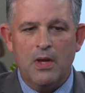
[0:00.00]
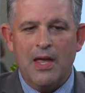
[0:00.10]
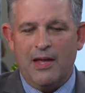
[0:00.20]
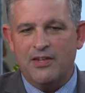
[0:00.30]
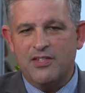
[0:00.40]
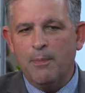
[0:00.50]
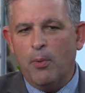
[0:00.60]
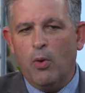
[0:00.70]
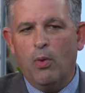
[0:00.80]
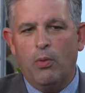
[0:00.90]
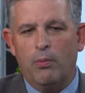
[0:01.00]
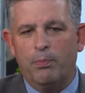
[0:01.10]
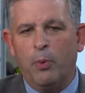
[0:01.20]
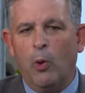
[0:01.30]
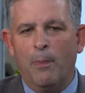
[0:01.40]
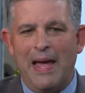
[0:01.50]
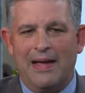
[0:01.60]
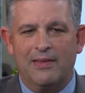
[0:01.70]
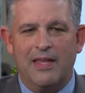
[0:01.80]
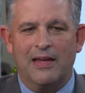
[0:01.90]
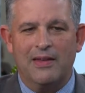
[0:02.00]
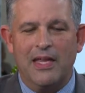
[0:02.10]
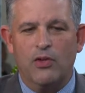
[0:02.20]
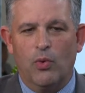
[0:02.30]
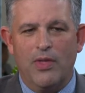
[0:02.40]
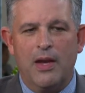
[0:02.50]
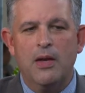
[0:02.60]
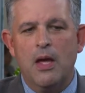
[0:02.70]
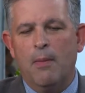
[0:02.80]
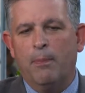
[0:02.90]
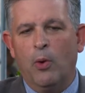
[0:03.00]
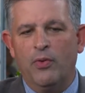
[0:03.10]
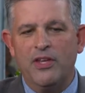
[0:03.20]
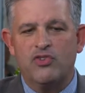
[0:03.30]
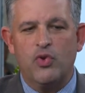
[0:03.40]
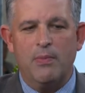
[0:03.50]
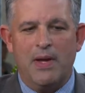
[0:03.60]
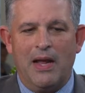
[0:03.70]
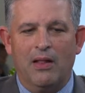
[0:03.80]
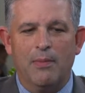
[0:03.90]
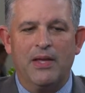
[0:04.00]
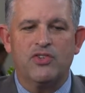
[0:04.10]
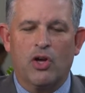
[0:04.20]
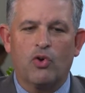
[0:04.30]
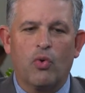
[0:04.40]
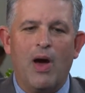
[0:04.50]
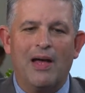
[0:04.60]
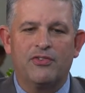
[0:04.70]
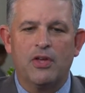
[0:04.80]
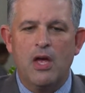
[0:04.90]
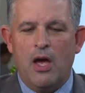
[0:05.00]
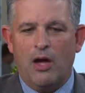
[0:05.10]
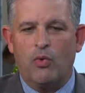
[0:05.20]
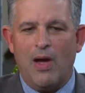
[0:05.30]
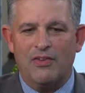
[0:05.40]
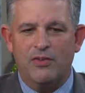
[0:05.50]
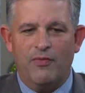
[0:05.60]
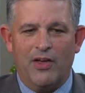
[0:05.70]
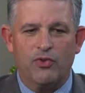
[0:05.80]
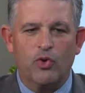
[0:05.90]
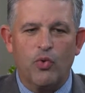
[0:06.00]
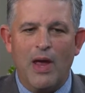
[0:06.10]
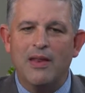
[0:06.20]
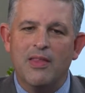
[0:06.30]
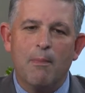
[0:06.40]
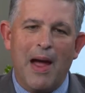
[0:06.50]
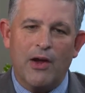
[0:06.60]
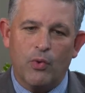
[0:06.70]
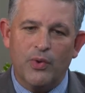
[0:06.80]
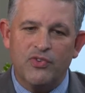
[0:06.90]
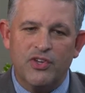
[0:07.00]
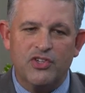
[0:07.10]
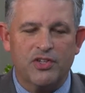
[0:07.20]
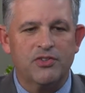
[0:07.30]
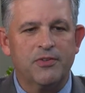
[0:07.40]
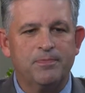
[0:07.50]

In a simple pullback technique, you'll then pull these treatment elements across the vessel, creating the micro-incisions.